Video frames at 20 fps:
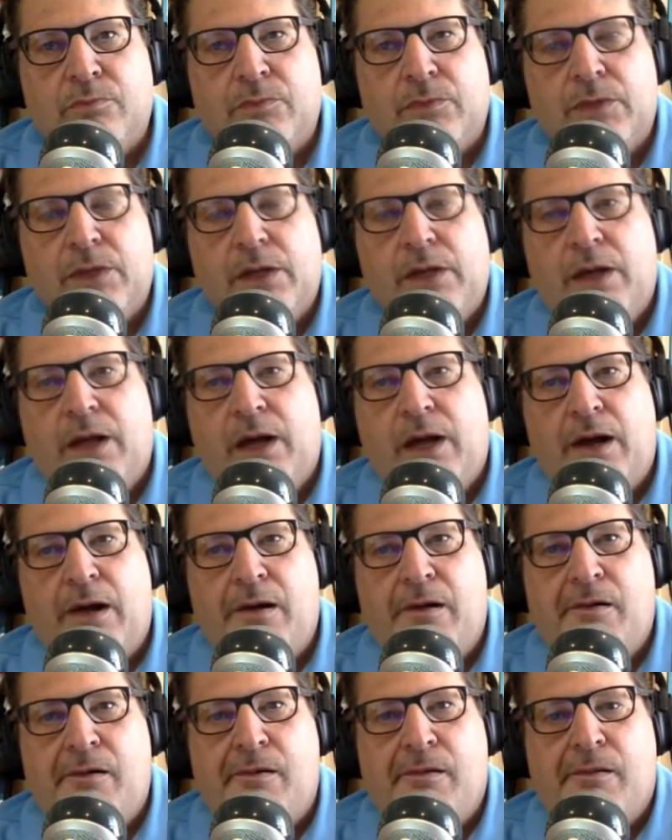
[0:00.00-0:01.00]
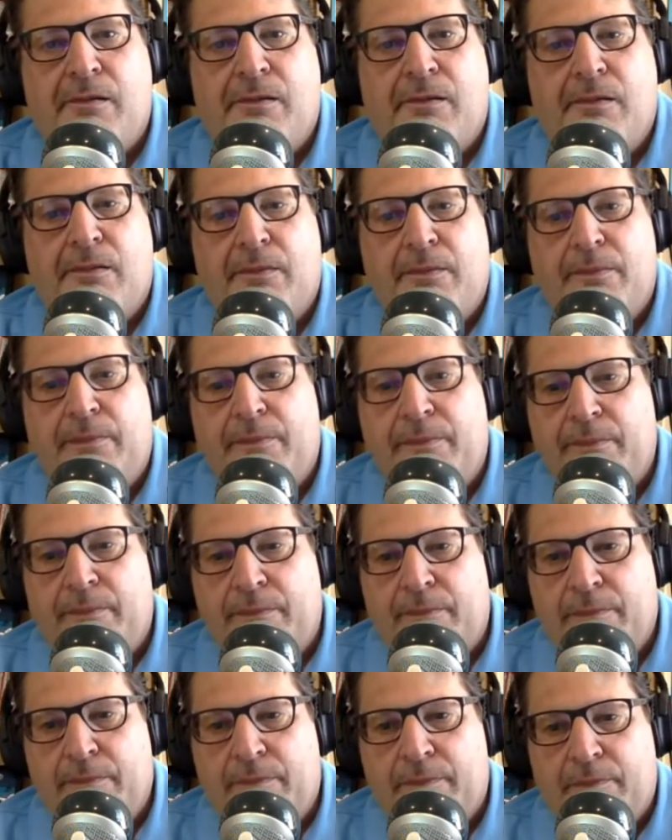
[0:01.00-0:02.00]

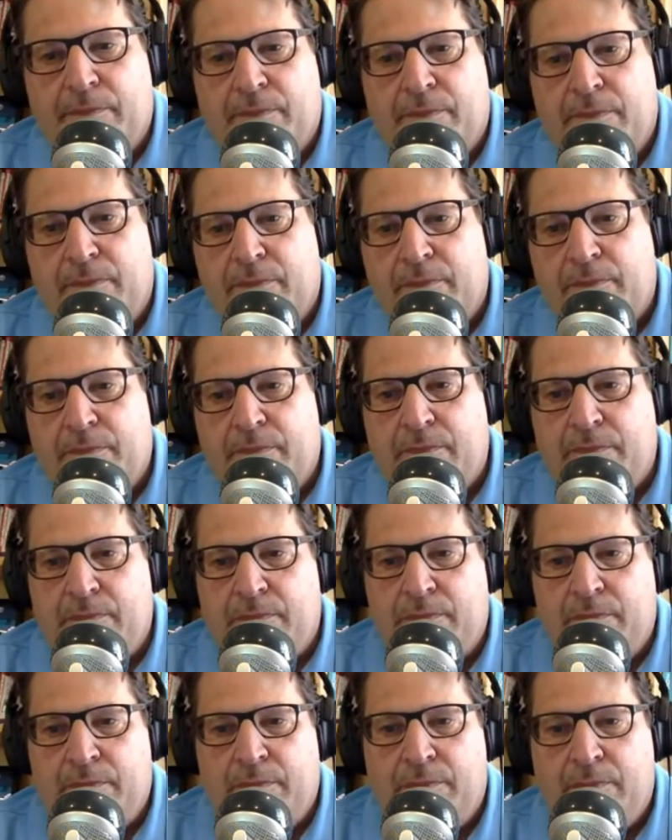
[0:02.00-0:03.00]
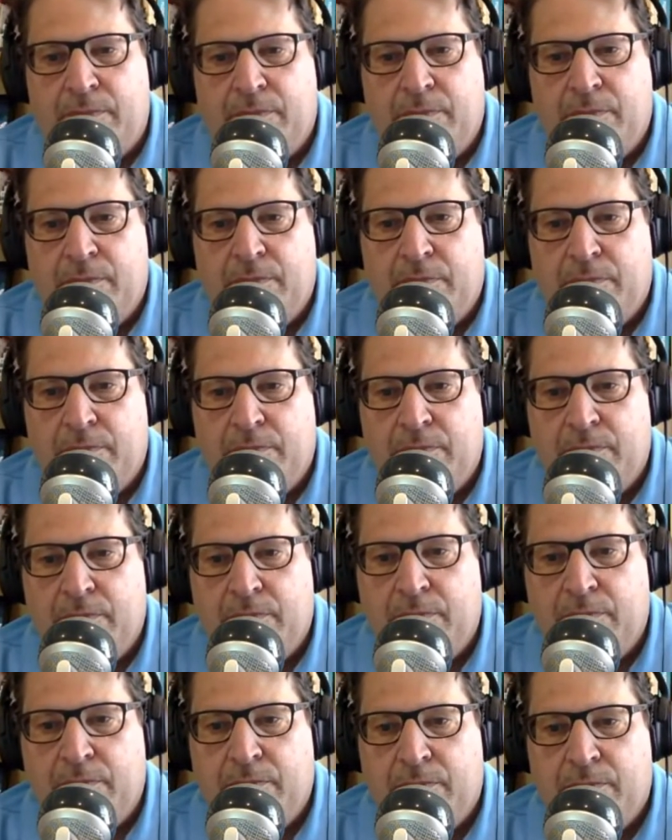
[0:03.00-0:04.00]

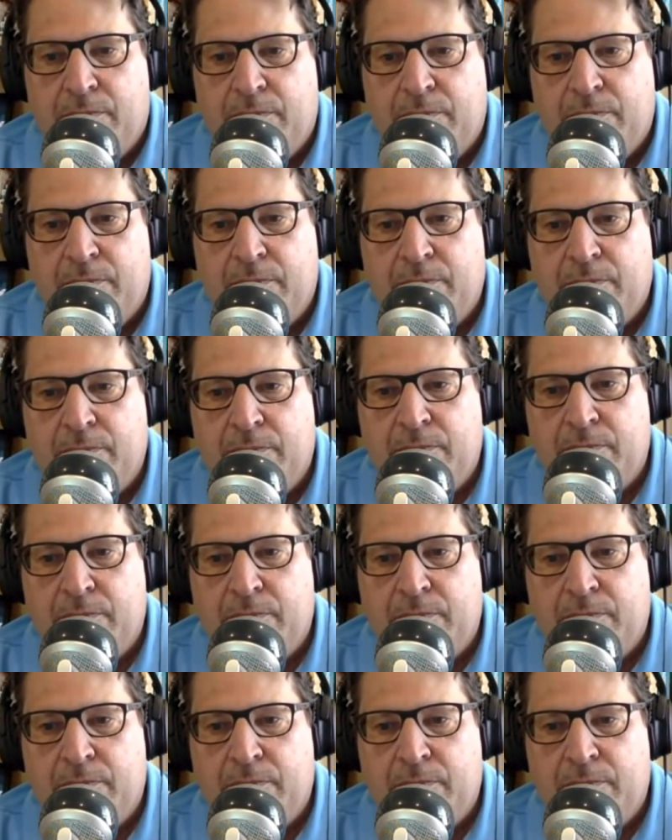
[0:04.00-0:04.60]
[no speech]